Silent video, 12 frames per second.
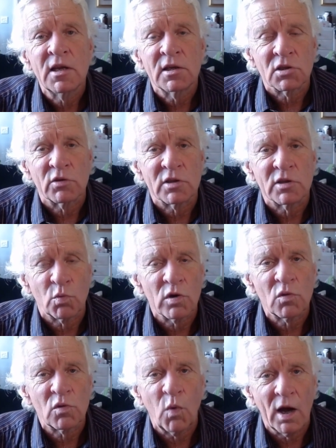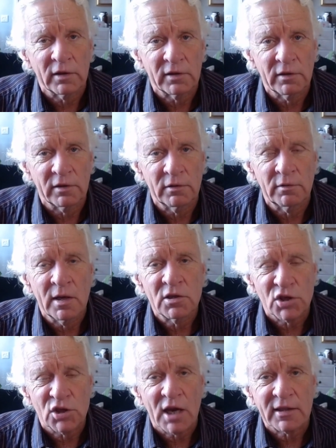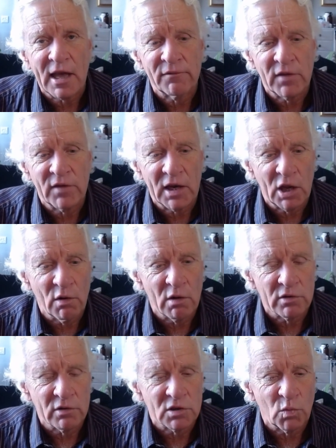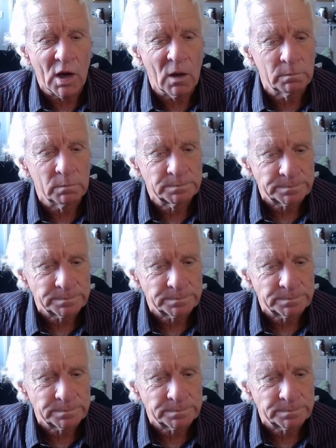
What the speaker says: so it's worthwhile to check that video out as well.